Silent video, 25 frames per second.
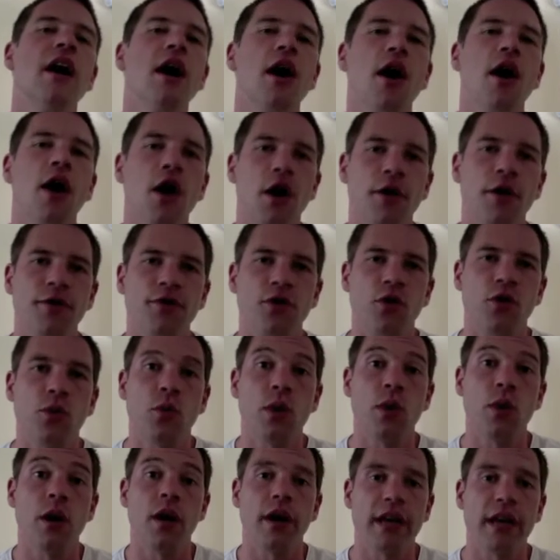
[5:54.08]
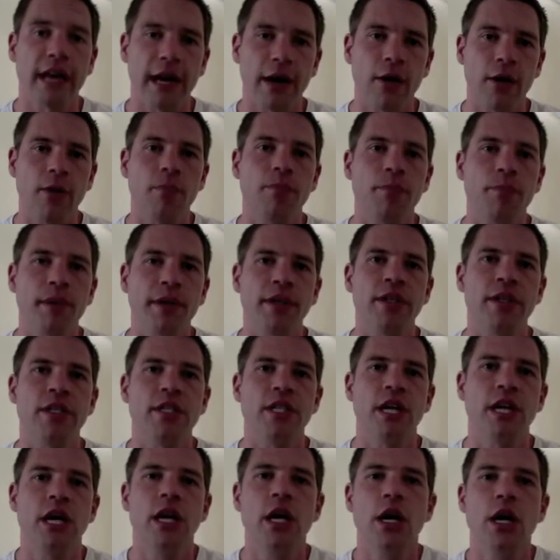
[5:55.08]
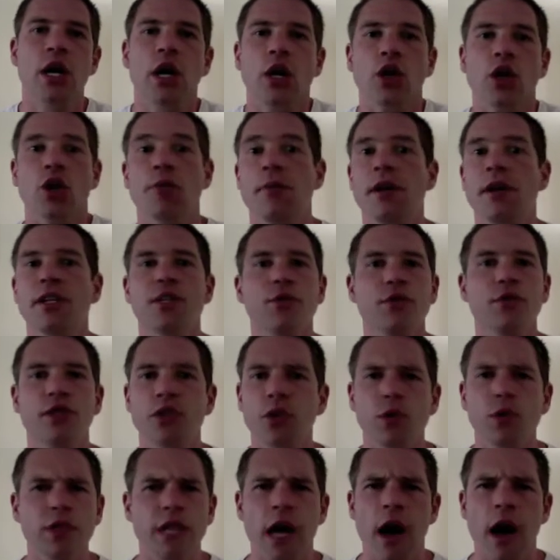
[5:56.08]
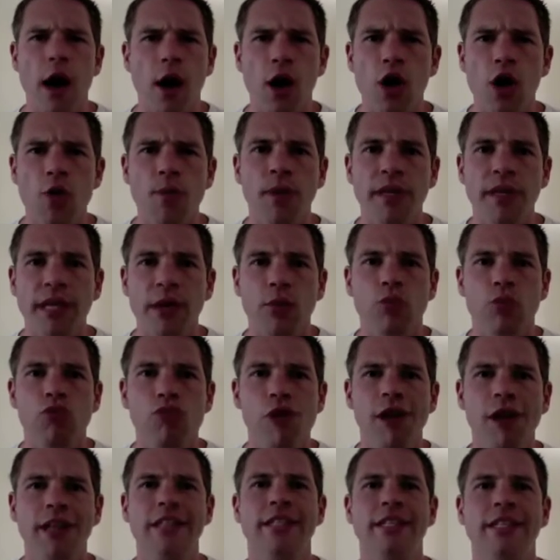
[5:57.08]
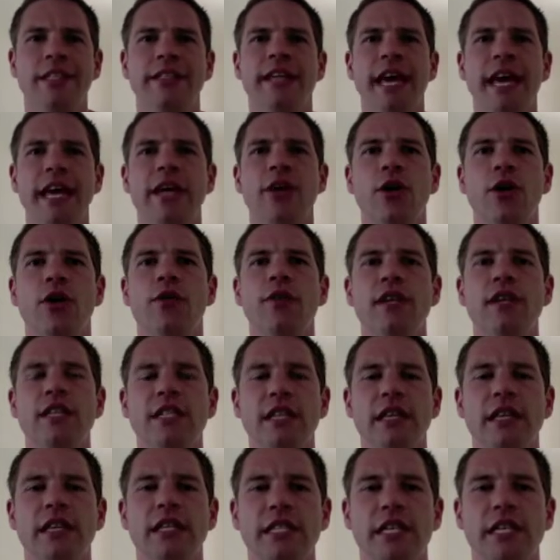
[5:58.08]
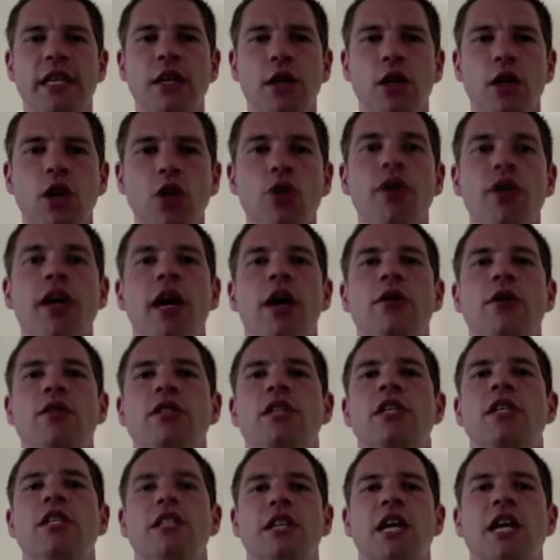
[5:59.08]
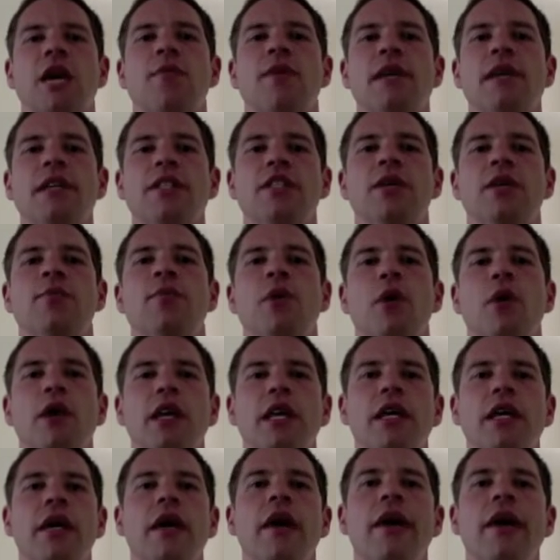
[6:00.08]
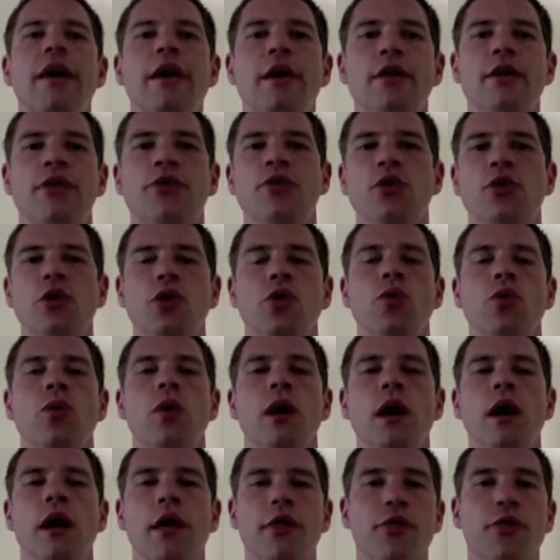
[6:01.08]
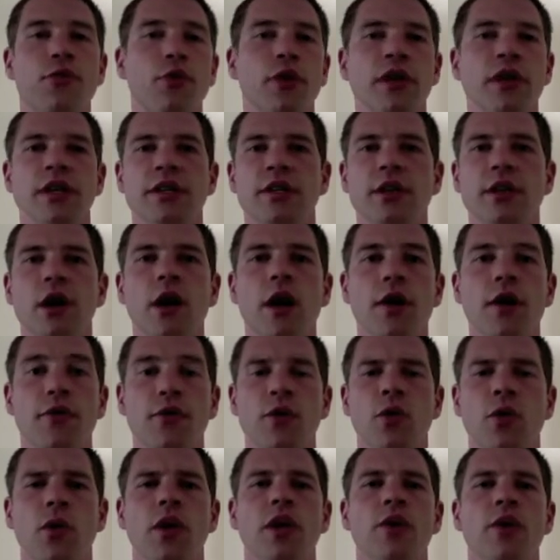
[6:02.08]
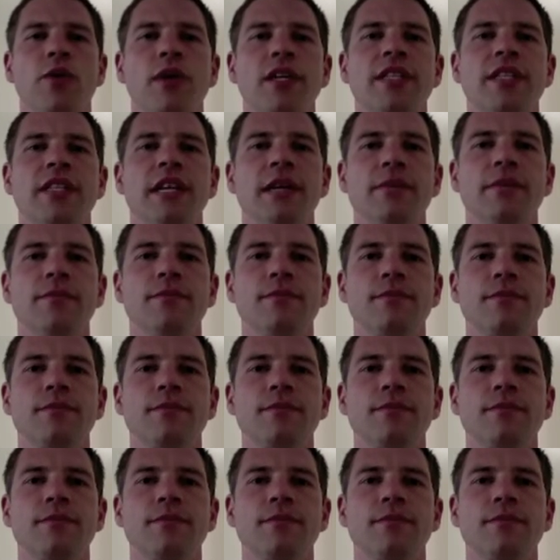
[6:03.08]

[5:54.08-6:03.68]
after a workout, because your muscle stores are open, they're ready to take on this glucose that's coming into your body through your diet, through what you're eating.